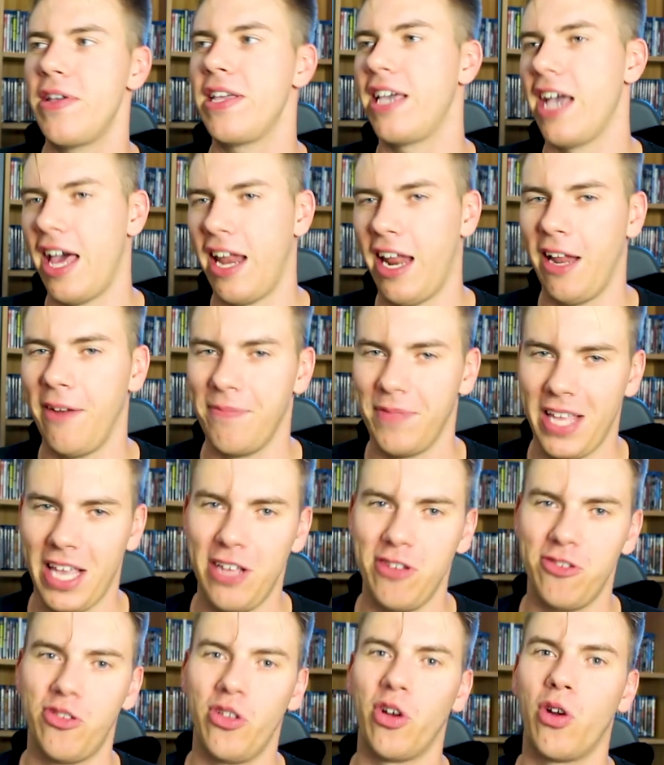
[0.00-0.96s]
we get it.
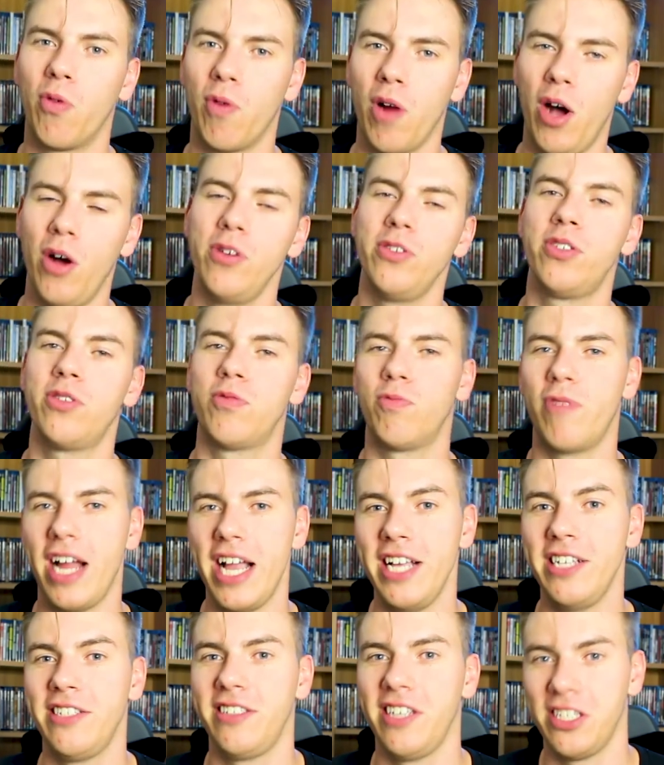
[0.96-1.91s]
He's the gross,
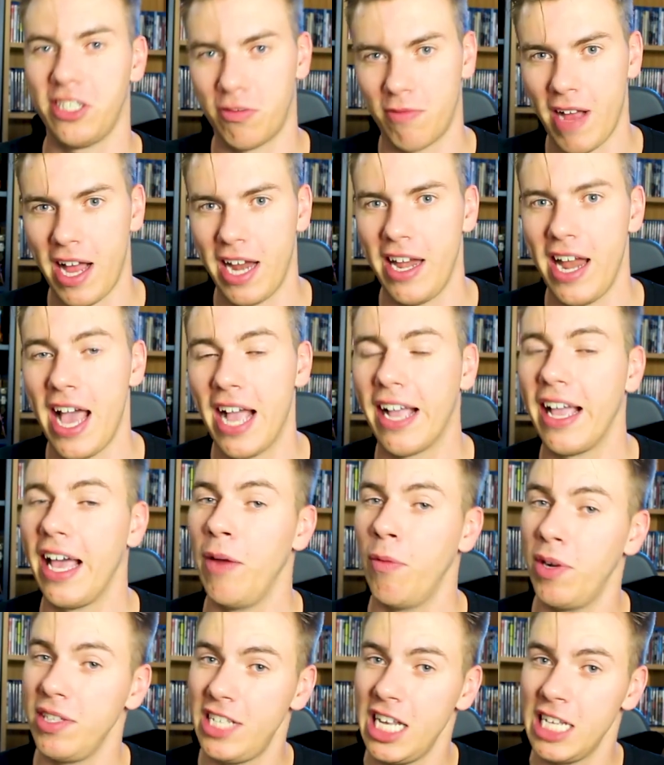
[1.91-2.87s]
racist redneck,
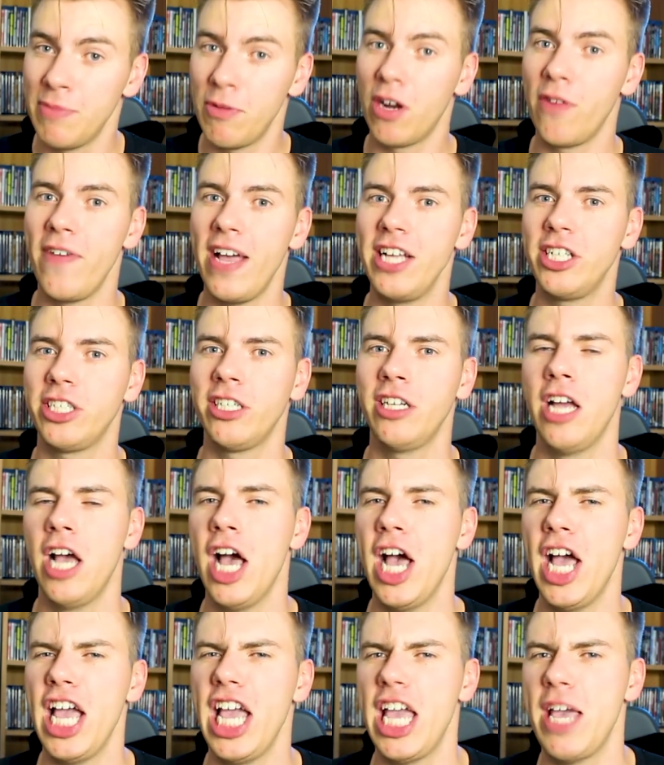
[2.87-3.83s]
and what's his motivation?
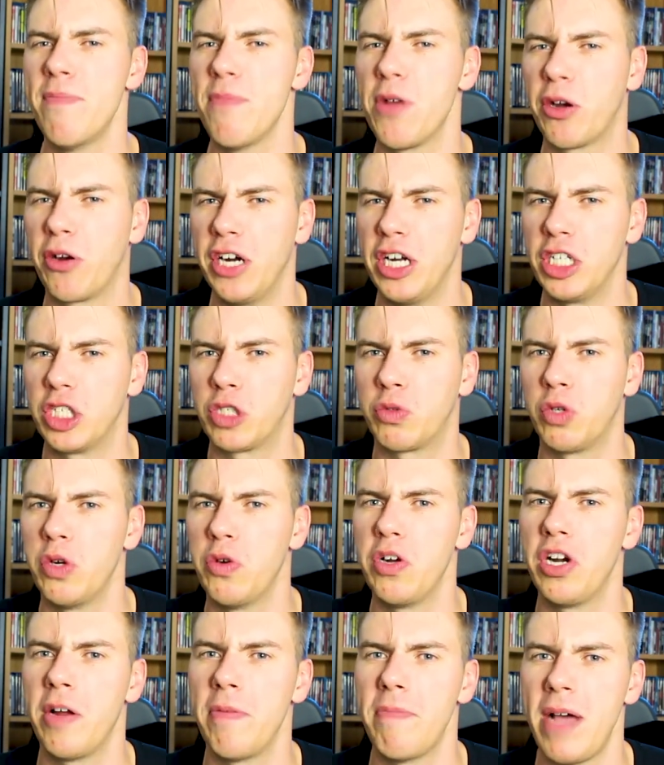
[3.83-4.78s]
Immigrants
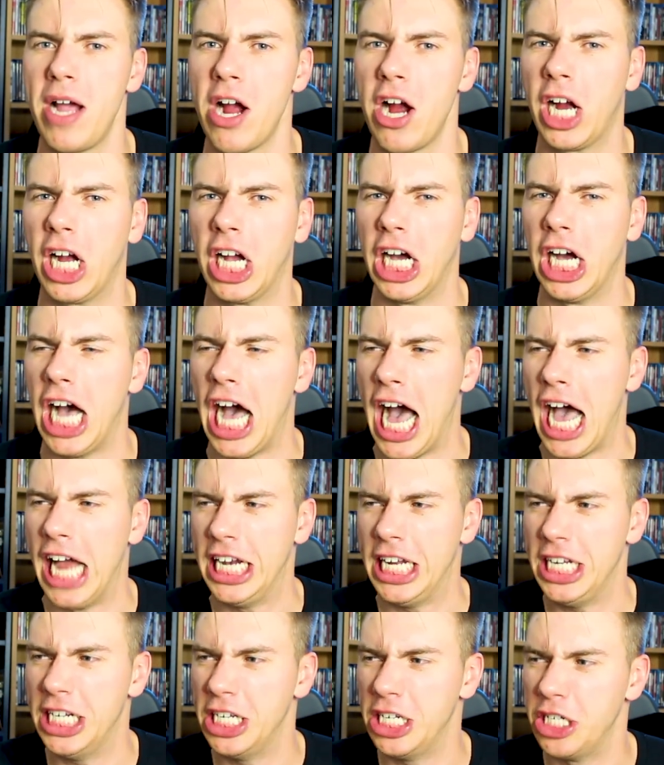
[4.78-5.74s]
ruined America. I
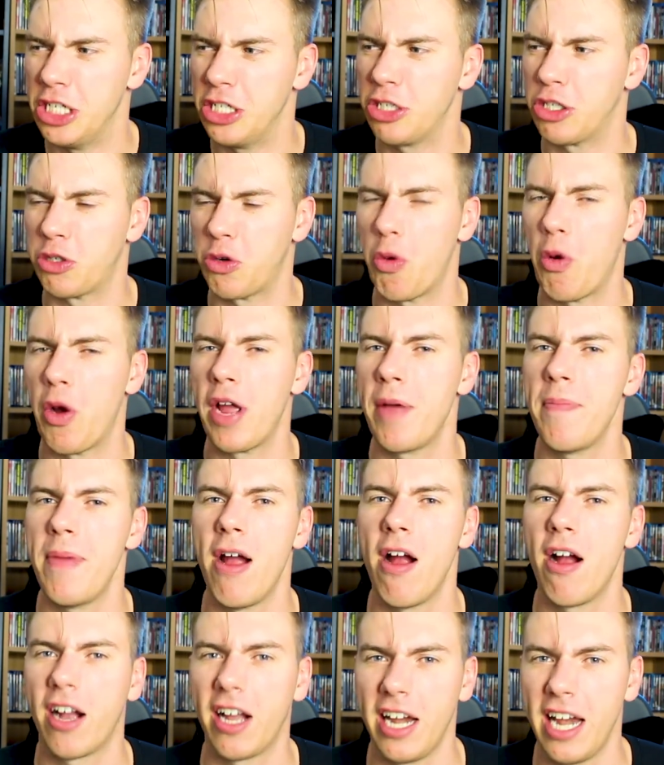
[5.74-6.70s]
need to destroy
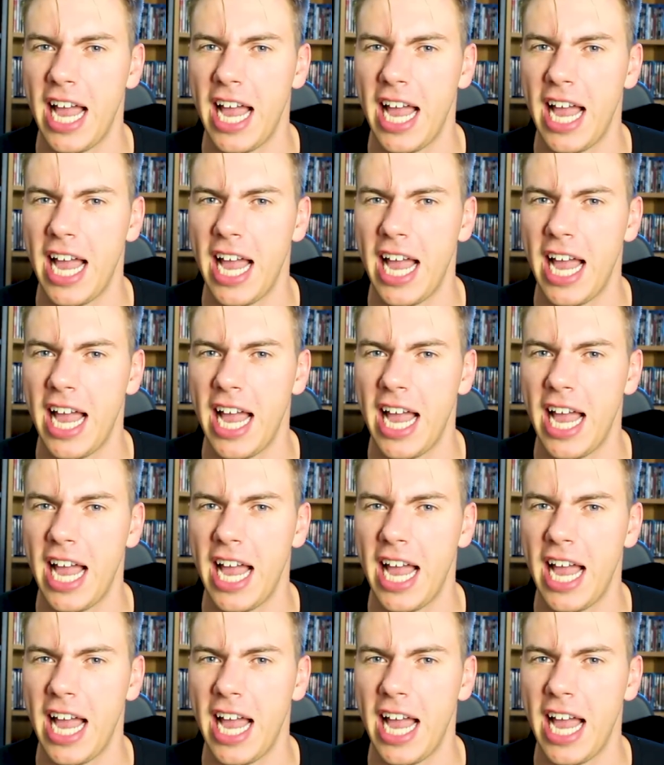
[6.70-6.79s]
America